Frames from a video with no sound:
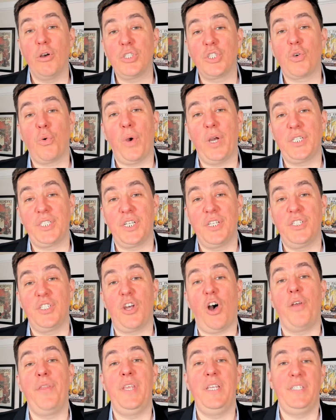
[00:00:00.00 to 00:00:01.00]
questions
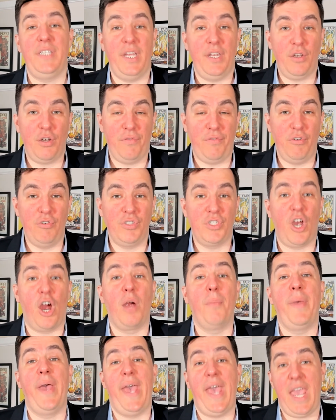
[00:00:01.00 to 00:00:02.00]
on these interviews are
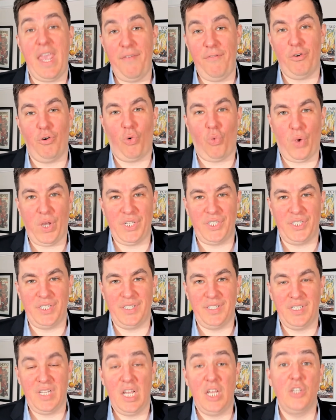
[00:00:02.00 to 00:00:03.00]
behavioral
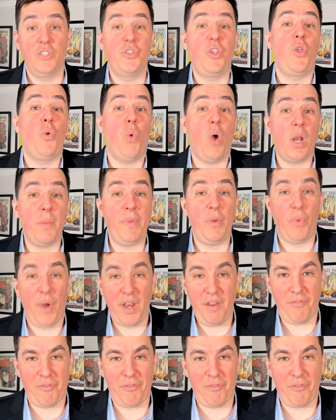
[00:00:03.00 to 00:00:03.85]
questions, so you want to be ready for